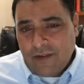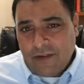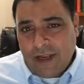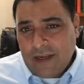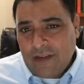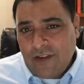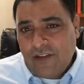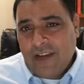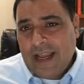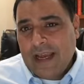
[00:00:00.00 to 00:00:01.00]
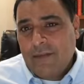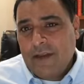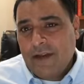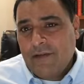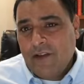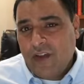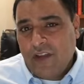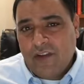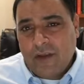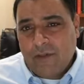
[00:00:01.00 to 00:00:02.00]
they're not going to change anatomy enough to
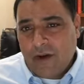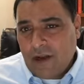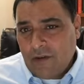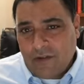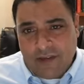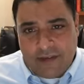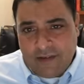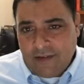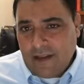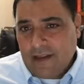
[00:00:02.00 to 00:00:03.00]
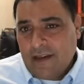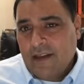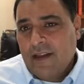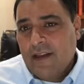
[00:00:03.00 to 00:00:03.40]
change an MRI or CT scan.